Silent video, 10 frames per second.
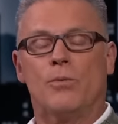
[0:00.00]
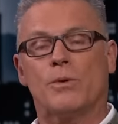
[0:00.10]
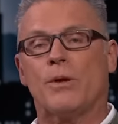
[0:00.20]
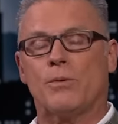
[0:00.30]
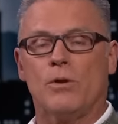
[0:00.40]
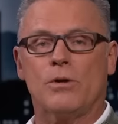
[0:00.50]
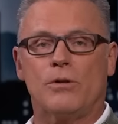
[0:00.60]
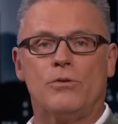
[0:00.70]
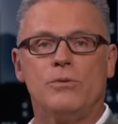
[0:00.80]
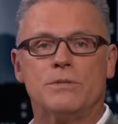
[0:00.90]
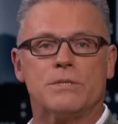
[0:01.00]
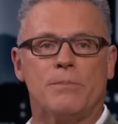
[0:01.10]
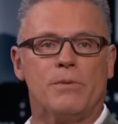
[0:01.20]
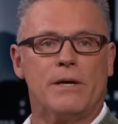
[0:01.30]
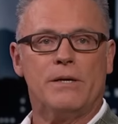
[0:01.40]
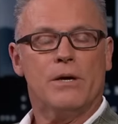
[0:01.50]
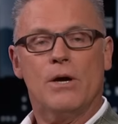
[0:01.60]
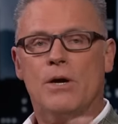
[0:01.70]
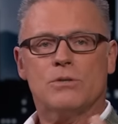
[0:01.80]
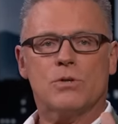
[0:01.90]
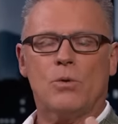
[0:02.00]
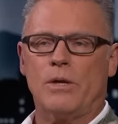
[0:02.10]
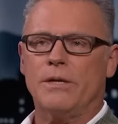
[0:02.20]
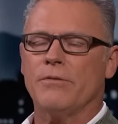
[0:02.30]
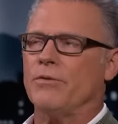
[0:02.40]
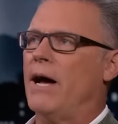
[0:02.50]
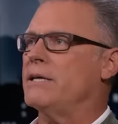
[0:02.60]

And what they were looking to do is something totally different.